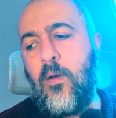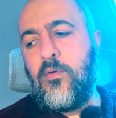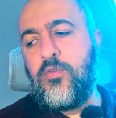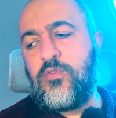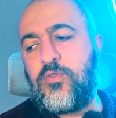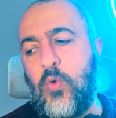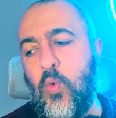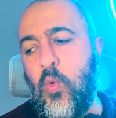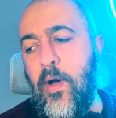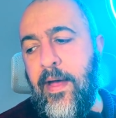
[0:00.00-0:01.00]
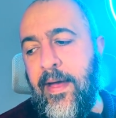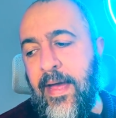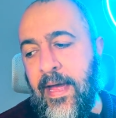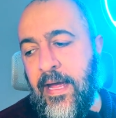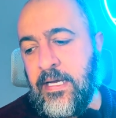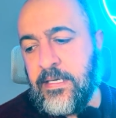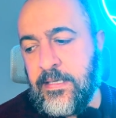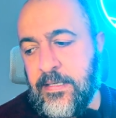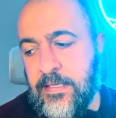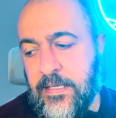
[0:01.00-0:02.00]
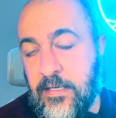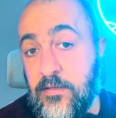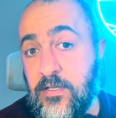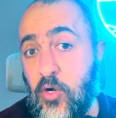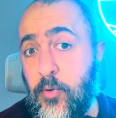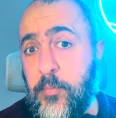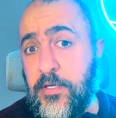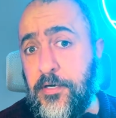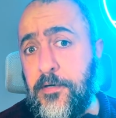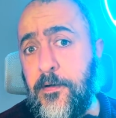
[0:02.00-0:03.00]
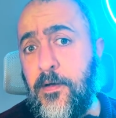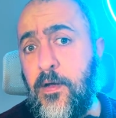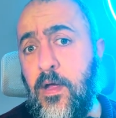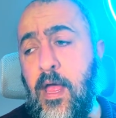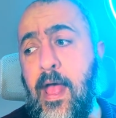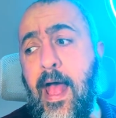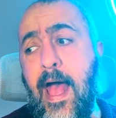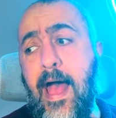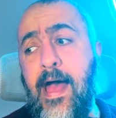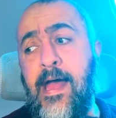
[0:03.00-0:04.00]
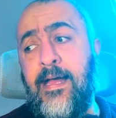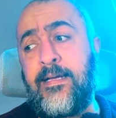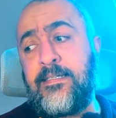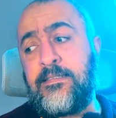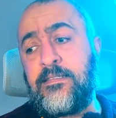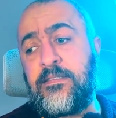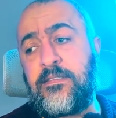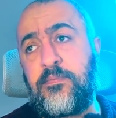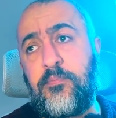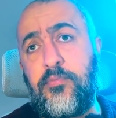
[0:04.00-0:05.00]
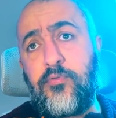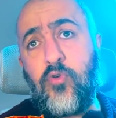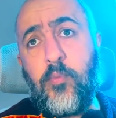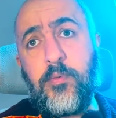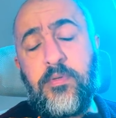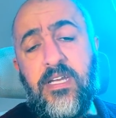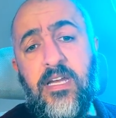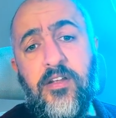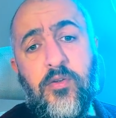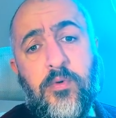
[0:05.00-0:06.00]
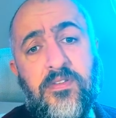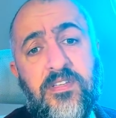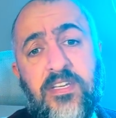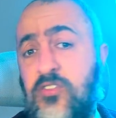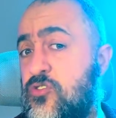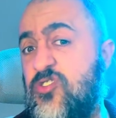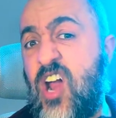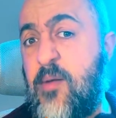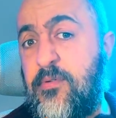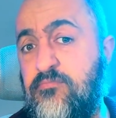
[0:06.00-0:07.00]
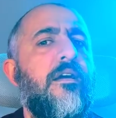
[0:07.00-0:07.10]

So, clearly not popular, and probably another one that they should scrap.